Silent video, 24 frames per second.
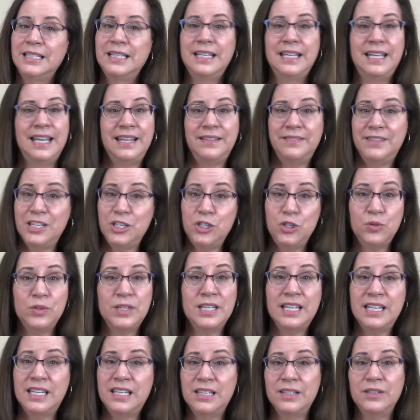And then you can
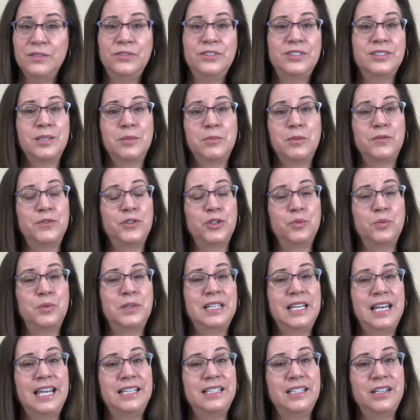give some of your
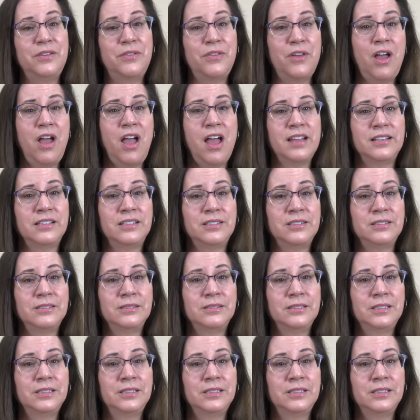related thoughts.